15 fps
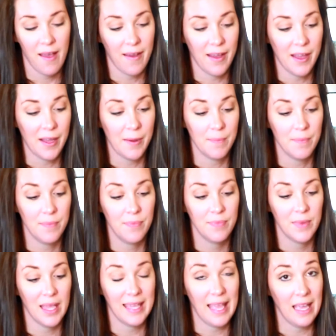
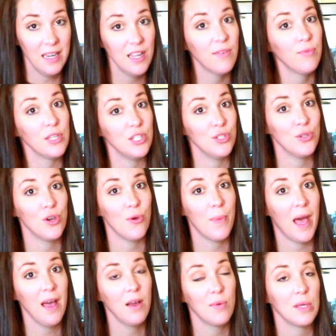Again, if we do go
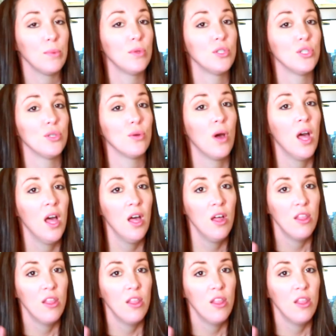back, we will do